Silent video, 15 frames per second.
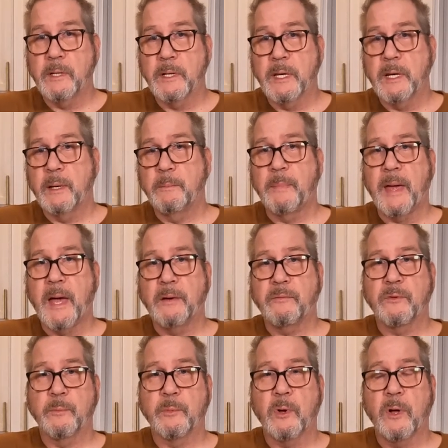Again, I'm Pat
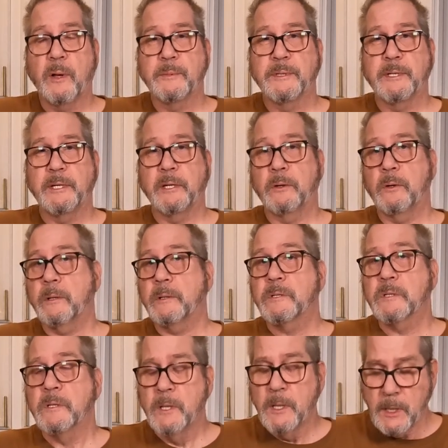from Calm Sea
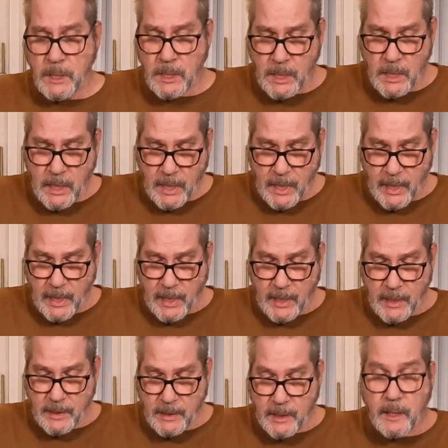Cooks,
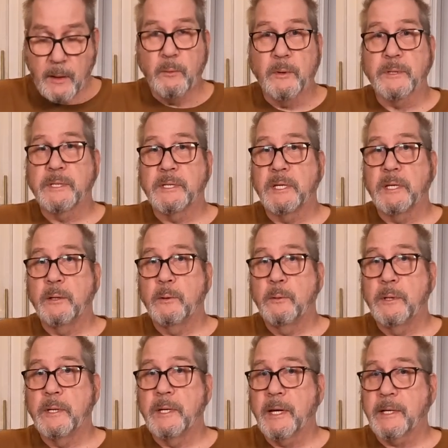and we'll see you
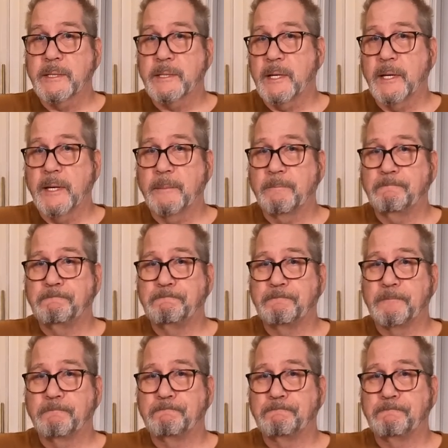the next time.
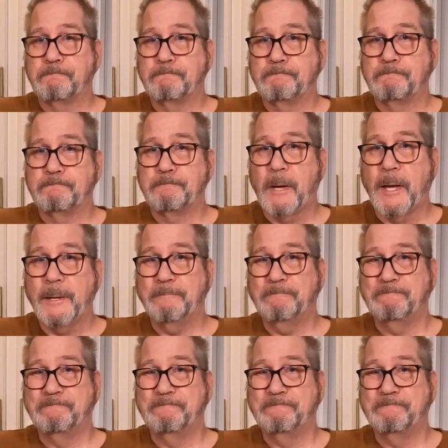Bye.